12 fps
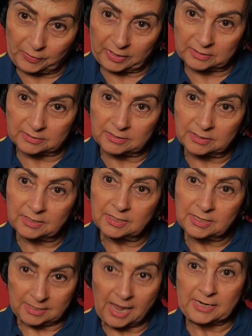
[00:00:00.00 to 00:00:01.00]
and
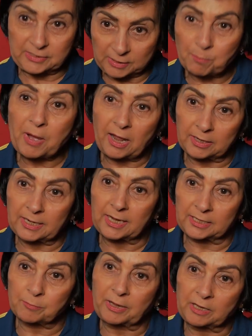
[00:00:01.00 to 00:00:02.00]
hence the Palna
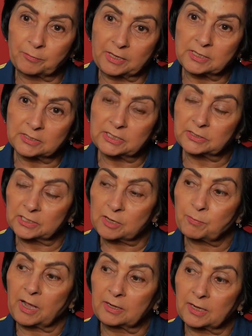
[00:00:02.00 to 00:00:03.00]
and a baby, Chandan Ka
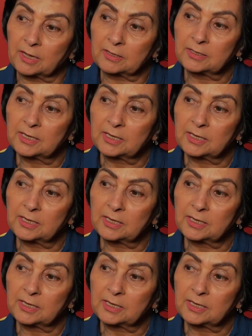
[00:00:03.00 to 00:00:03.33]
Palna.